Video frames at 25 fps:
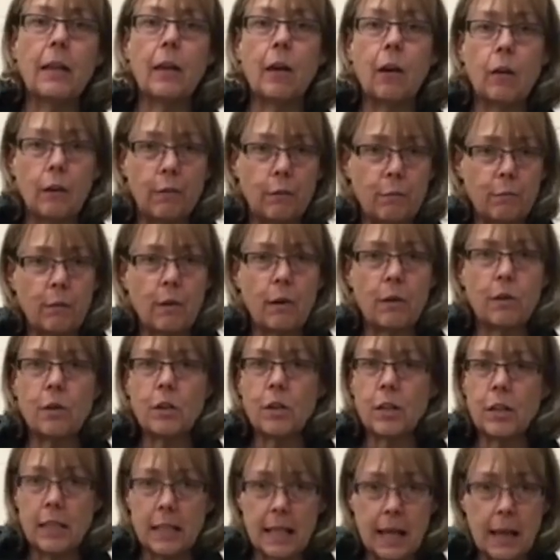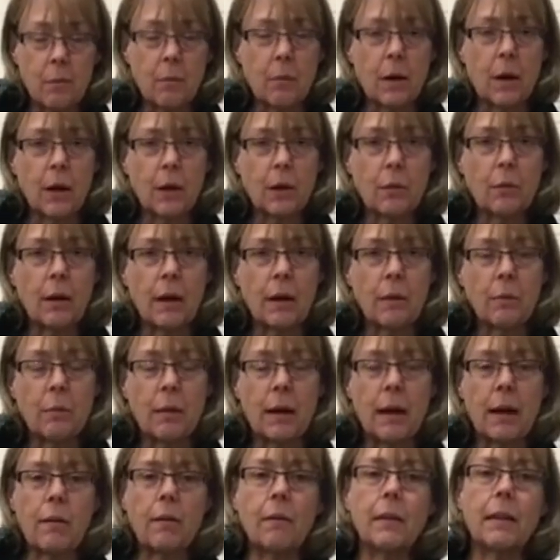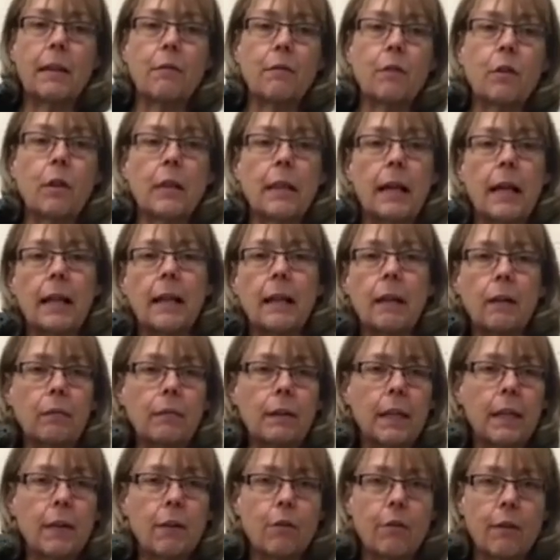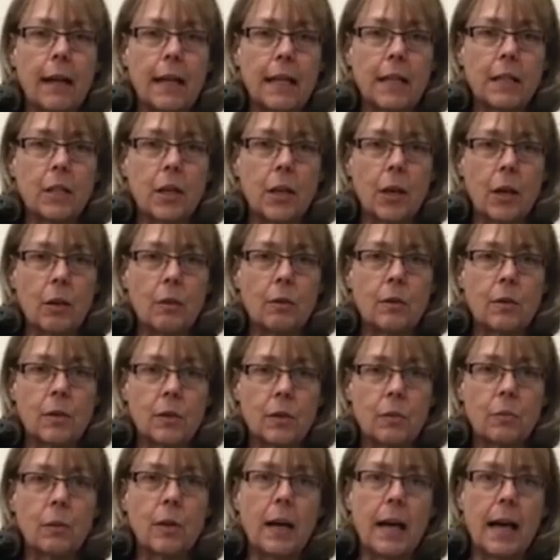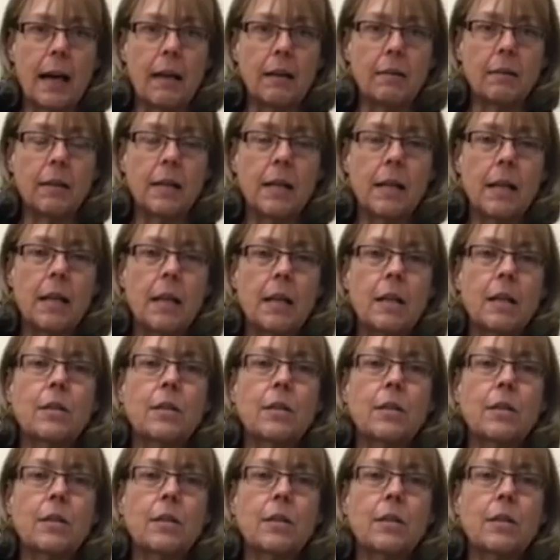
The olive branches, they work quite well, and they've got that lovely grey tone as well.